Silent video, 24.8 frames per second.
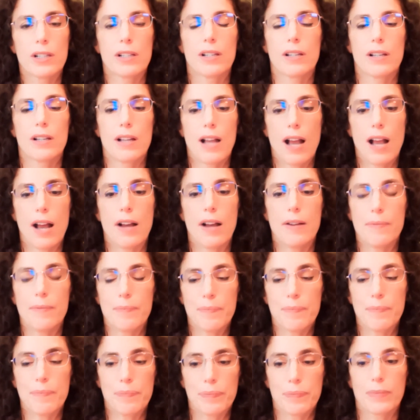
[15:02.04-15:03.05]

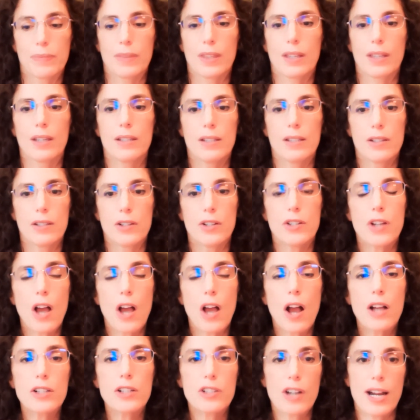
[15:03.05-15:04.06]

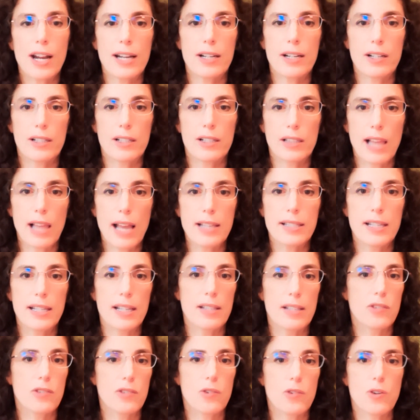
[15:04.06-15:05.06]
dog trainer
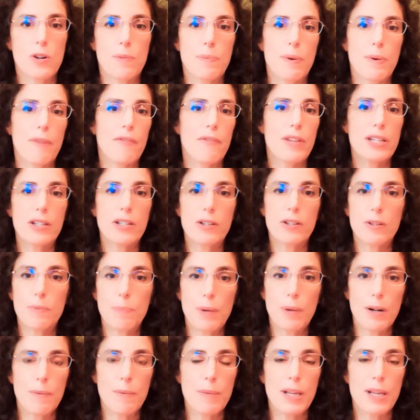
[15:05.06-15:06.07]
license or provisional
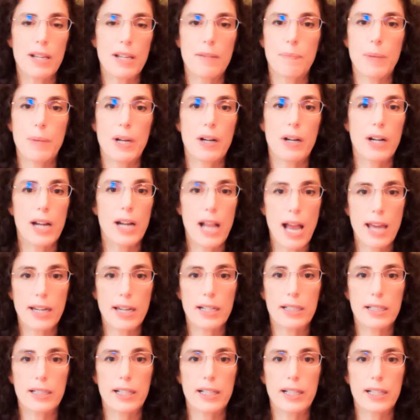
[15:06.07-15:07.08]
permit
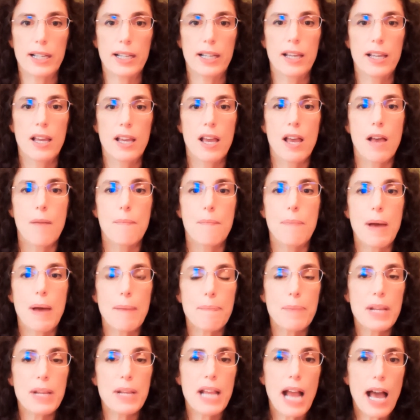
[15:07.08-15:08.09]
periodically. But
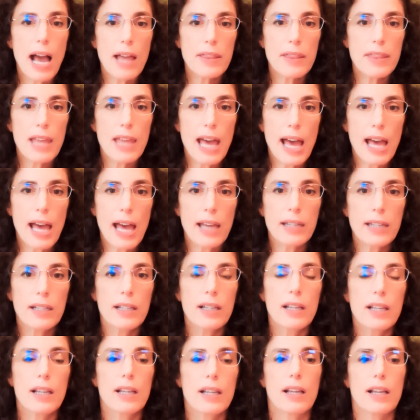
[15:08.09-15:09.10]
beyond that,
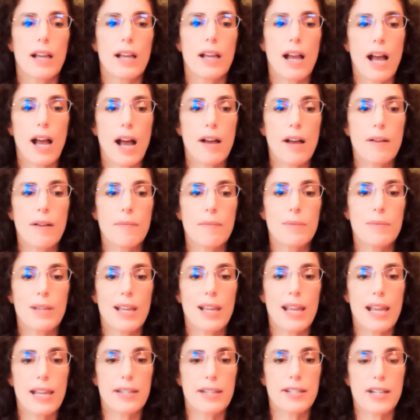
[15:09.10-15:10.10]

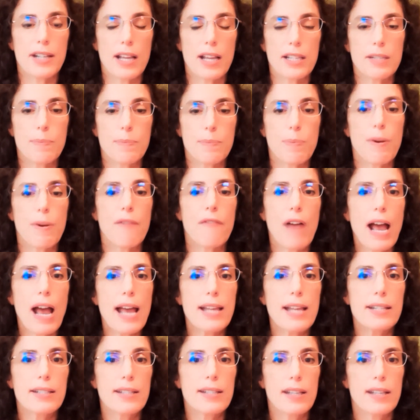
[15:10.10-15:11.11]
it just
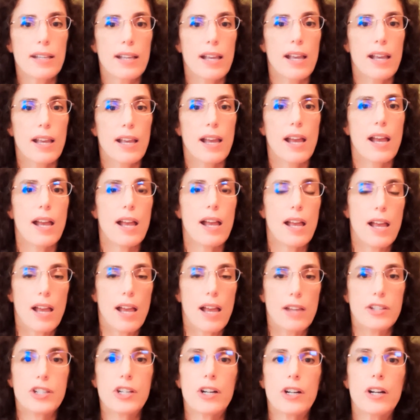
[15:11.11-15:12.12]
provides
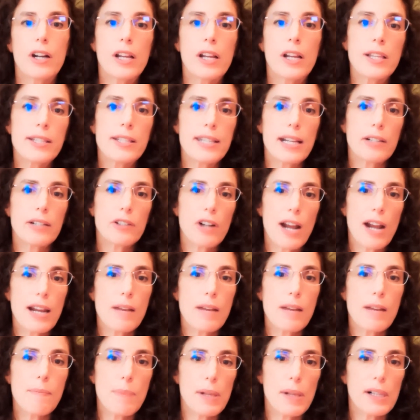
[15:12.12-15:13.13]
assurance and
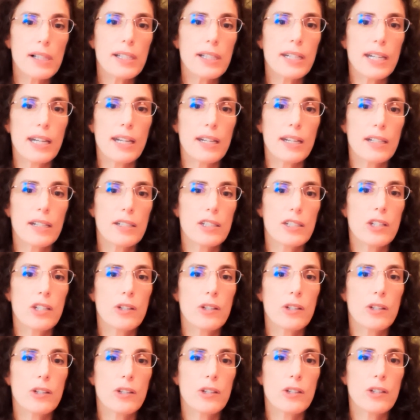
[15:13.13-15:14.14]
credibility
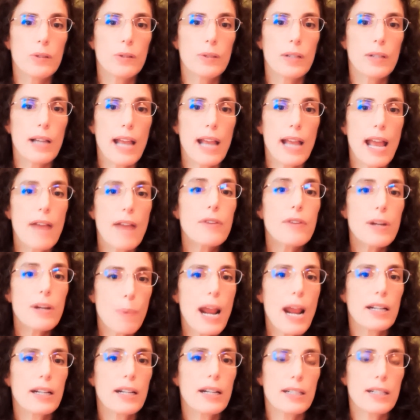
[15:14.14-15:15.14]
to every
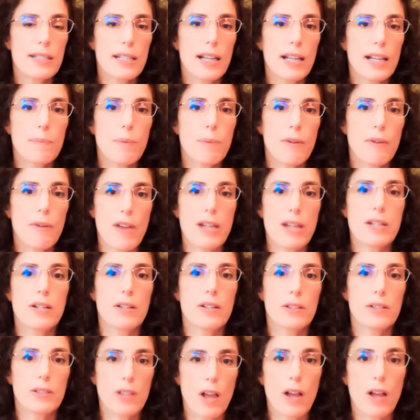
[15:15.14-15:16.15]
practicing
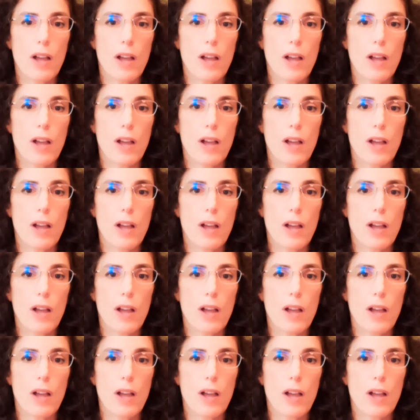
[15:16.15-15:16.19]
professional dog